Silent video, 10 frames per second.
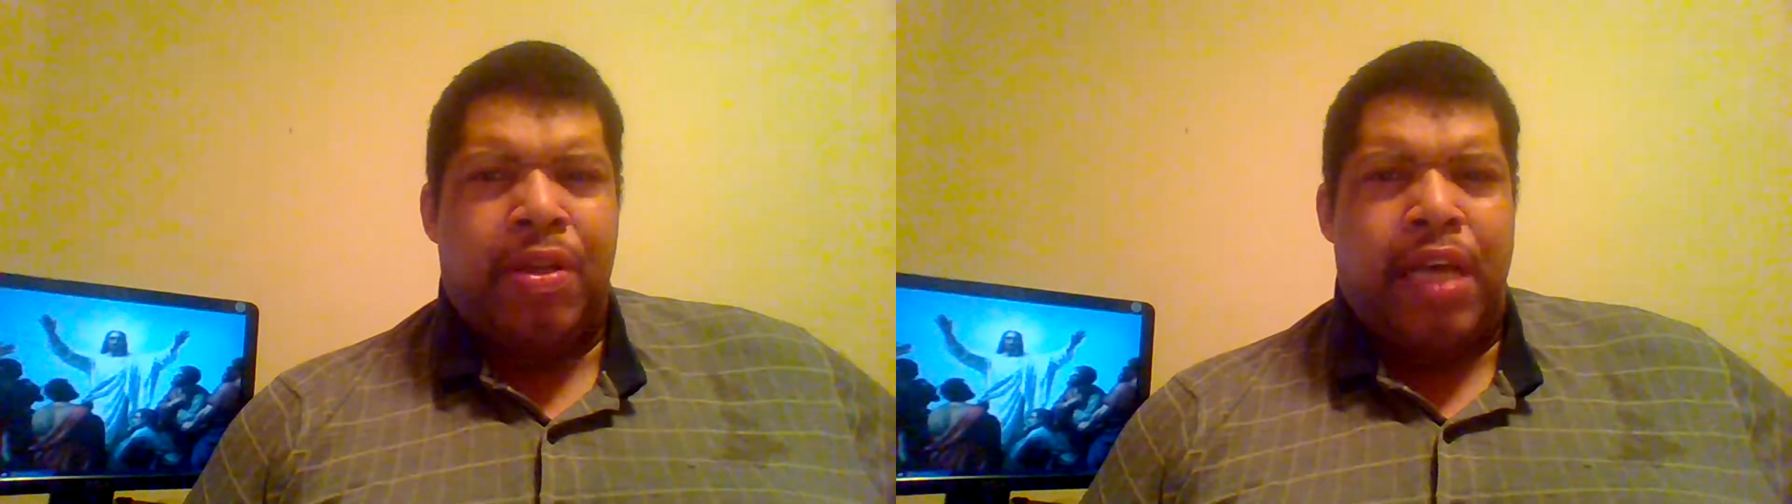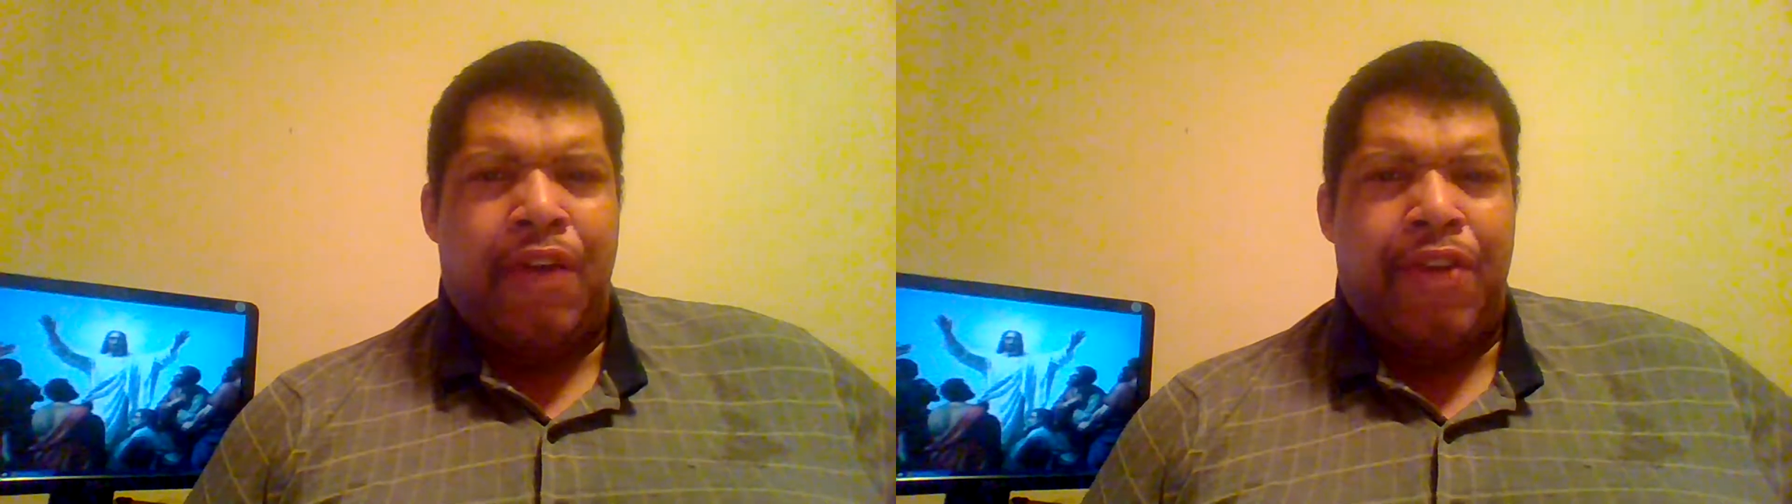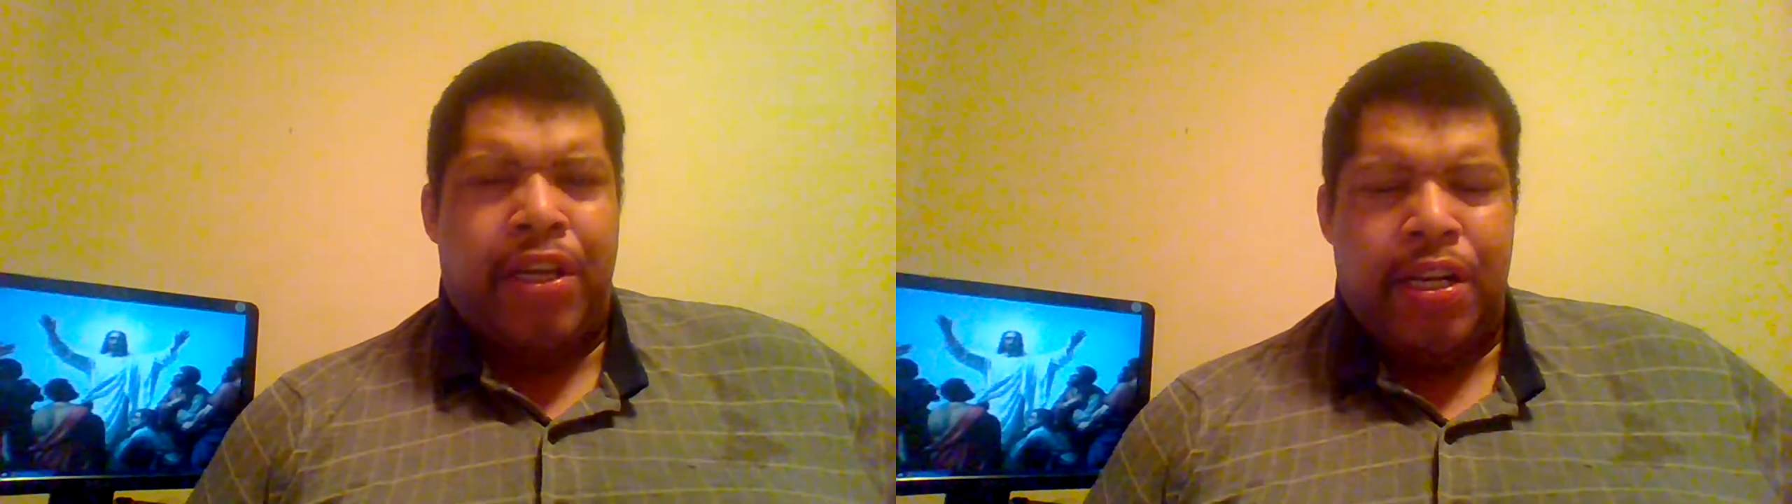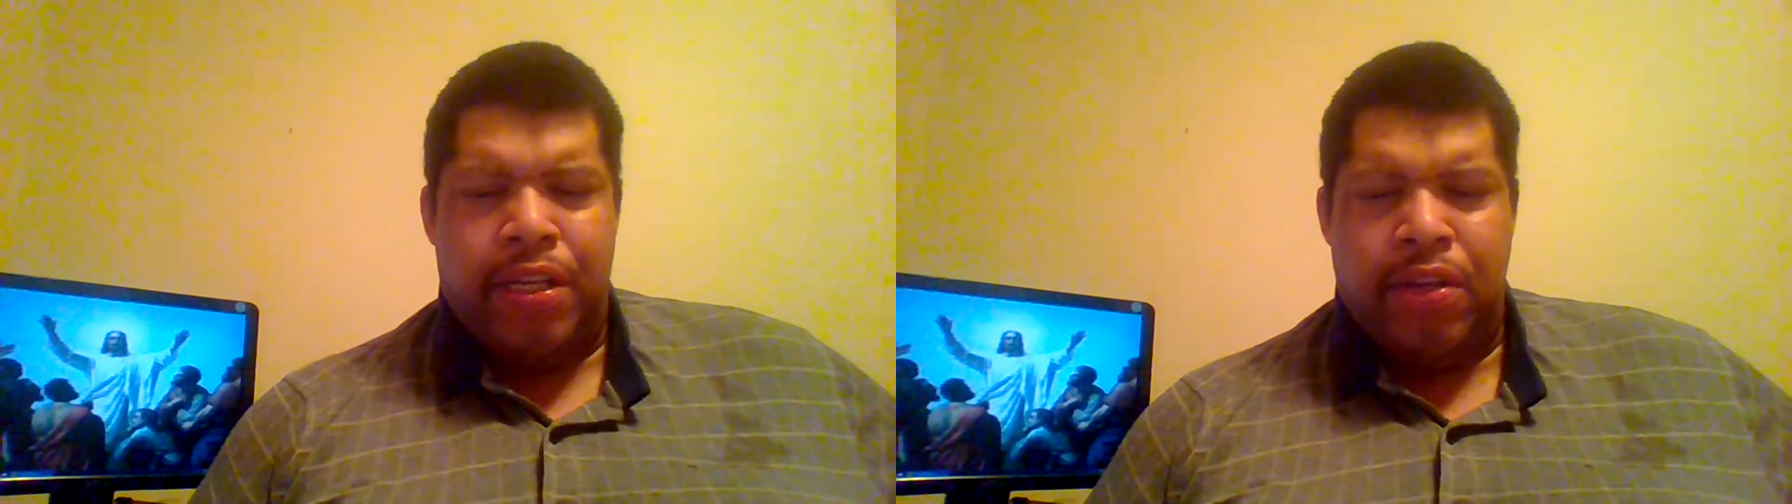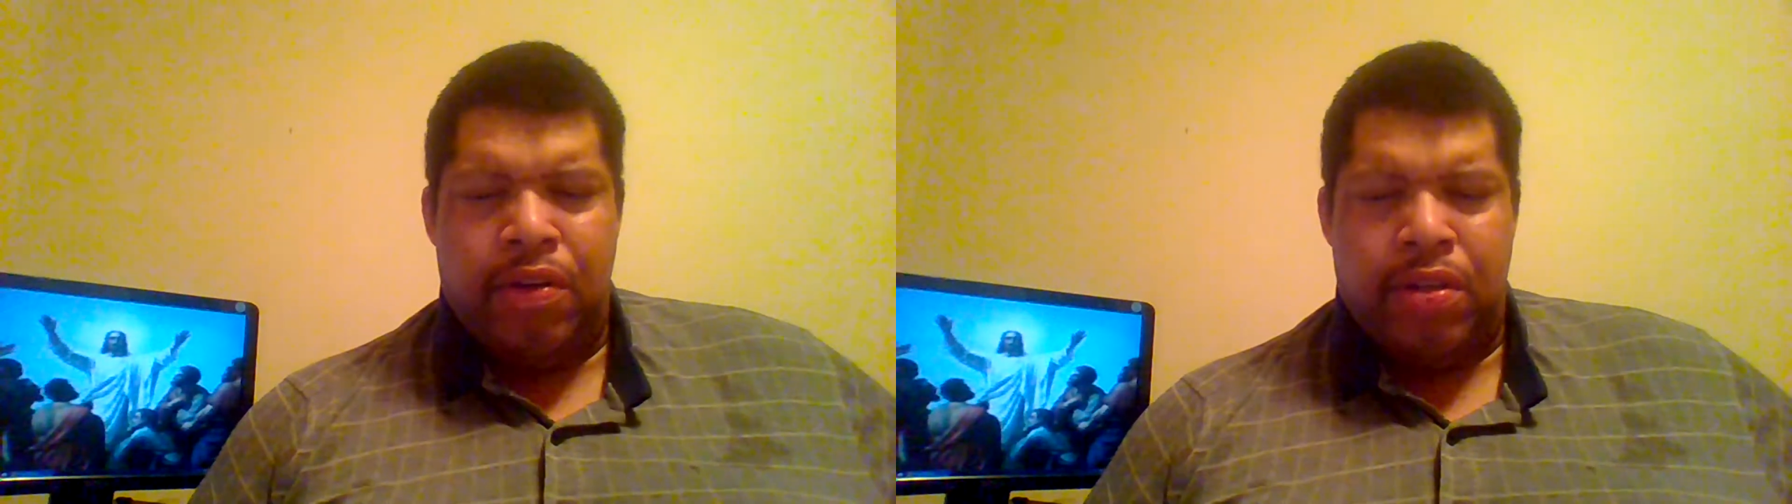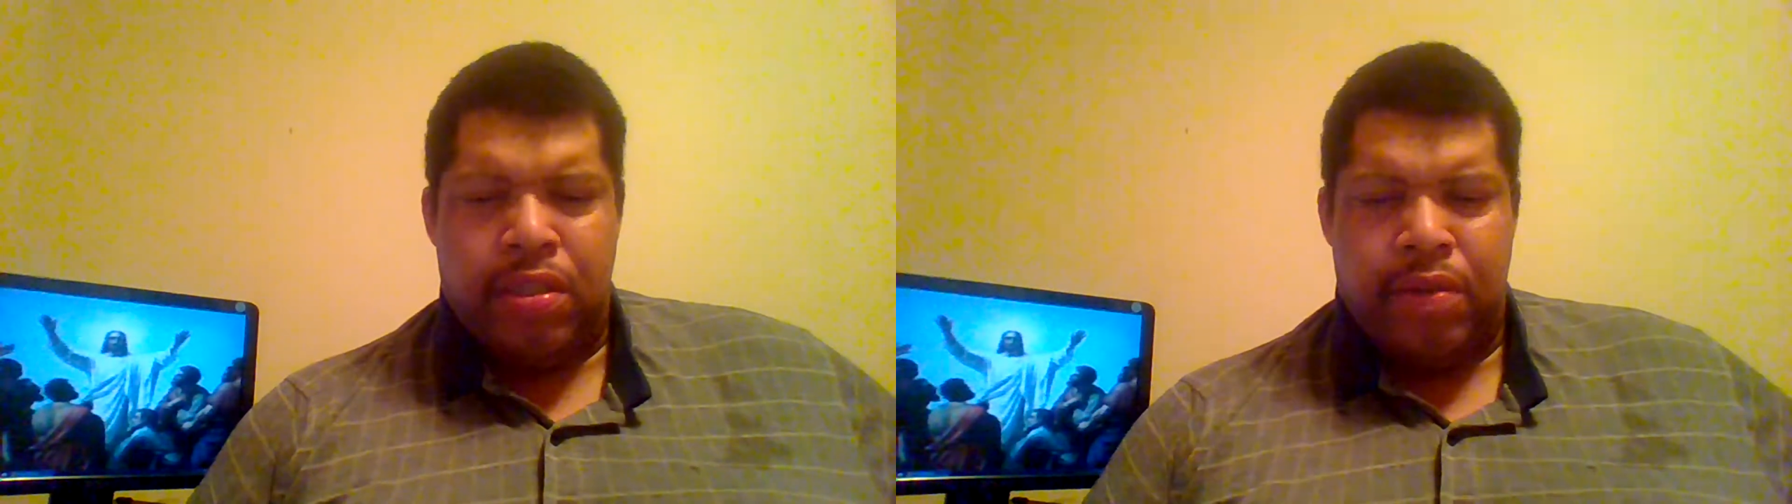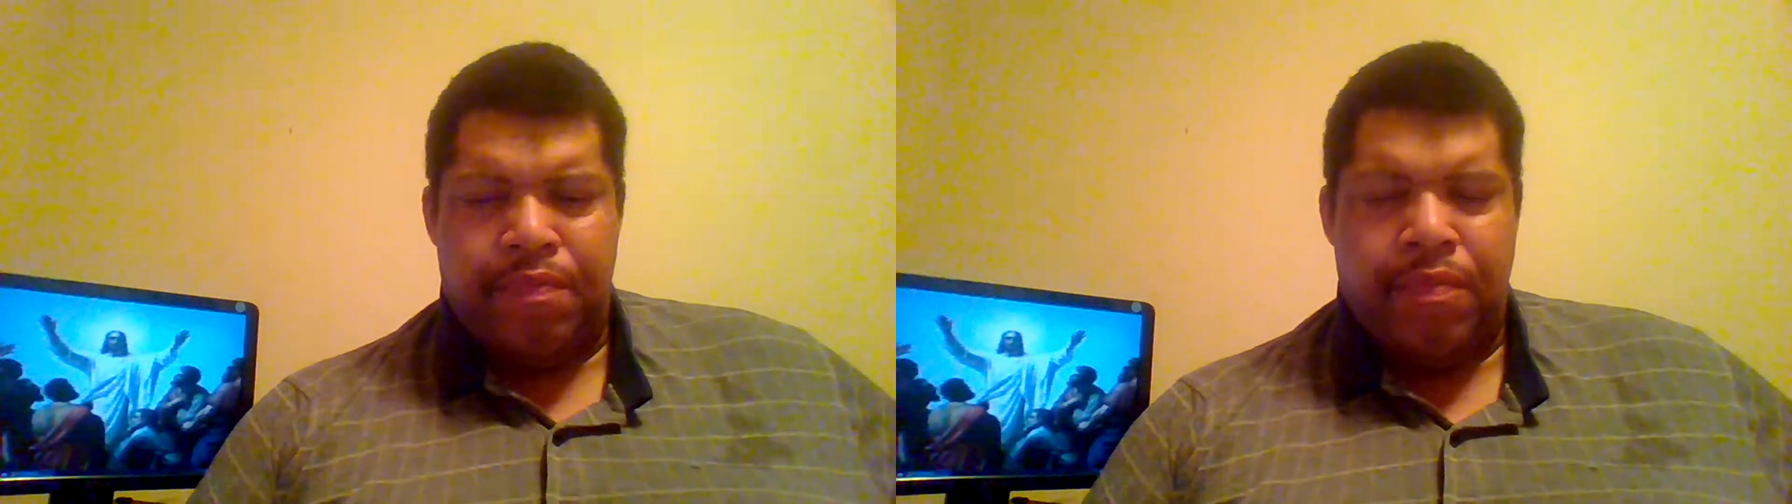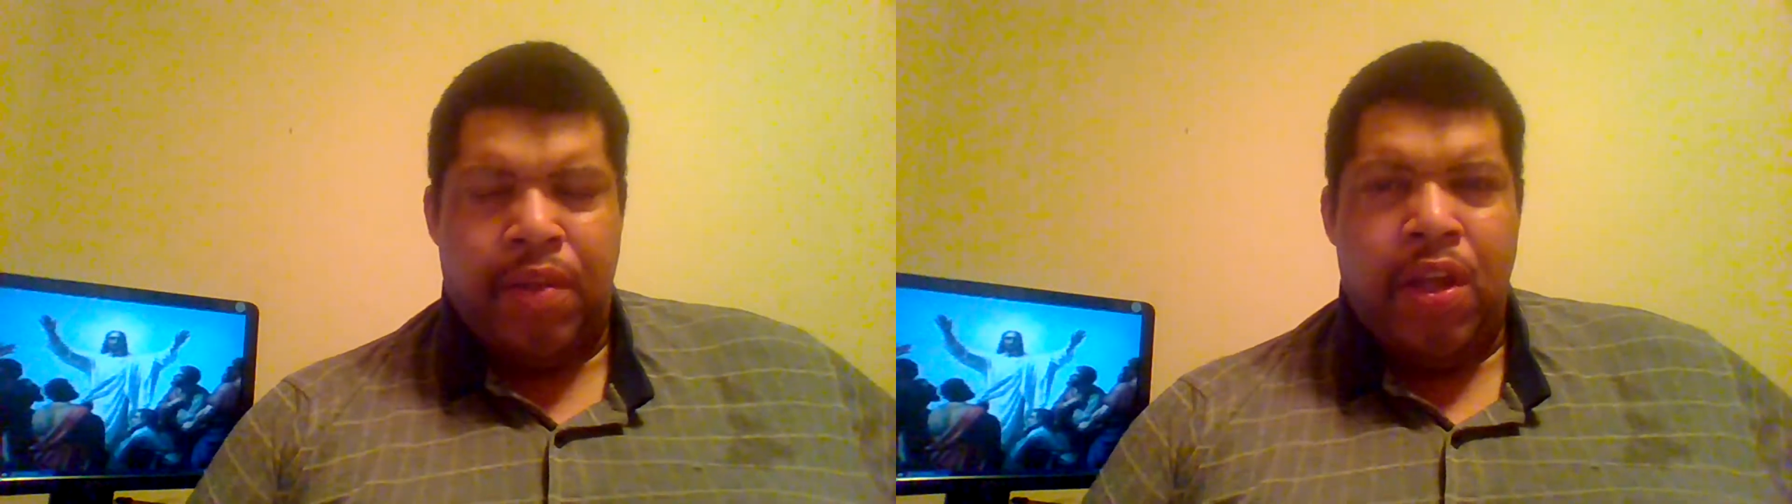of the good news.